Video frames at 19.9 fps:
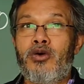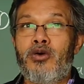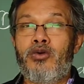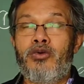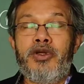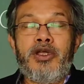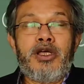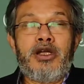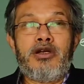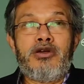
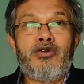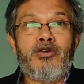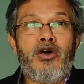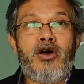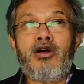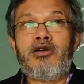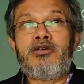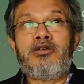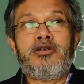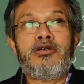We are
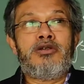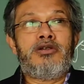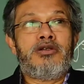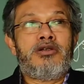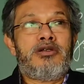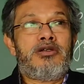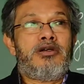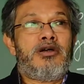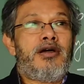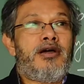not
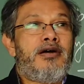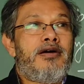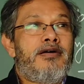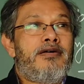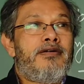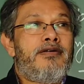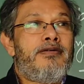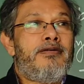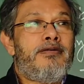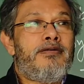
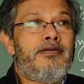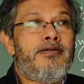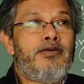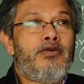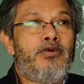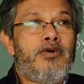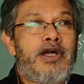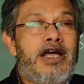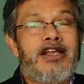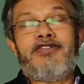
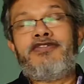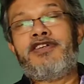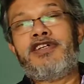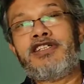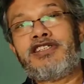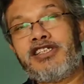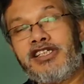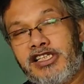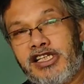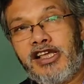
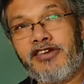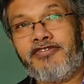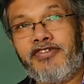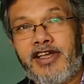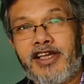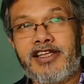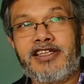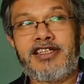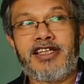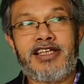adversely
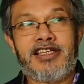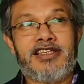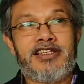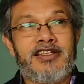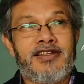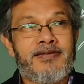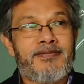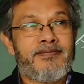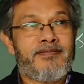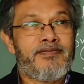
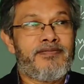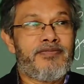affected